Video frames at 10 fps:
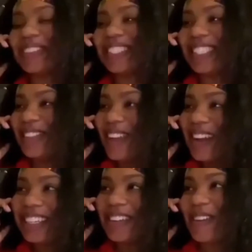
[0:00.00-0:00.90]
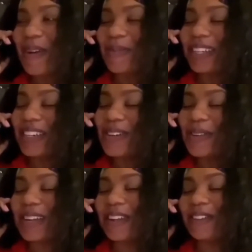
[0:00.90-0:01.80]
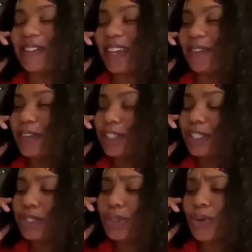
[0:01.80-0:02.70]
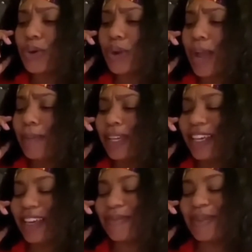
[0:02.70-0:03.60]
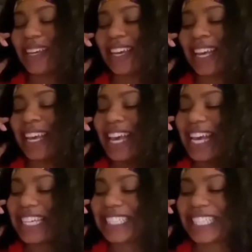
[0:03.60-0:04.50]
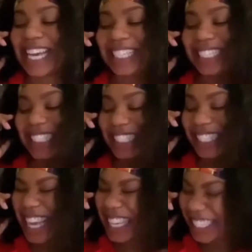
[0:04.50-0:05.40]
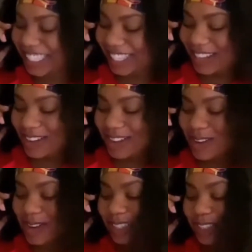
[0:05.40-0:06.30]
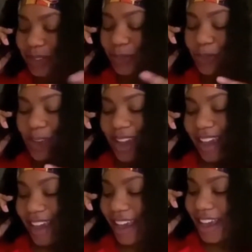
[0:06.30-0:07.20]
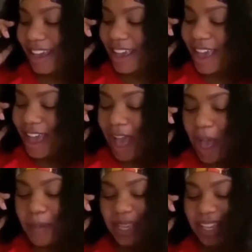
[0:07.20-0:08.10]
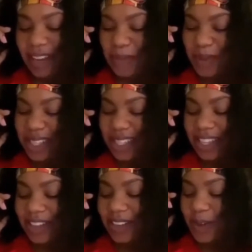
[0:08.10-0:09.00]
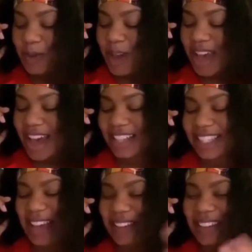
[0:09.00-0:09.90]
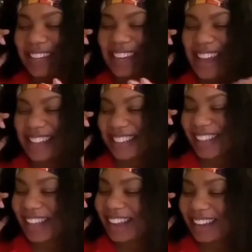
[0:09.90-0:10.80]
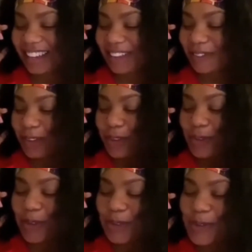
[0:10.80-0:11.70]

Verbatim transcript: you already know I'm going to go in our favorite store. I'm going to get me a nice, sexy lingerie. I'm going to get a Brazilian wax. Have it nice and clean for you when you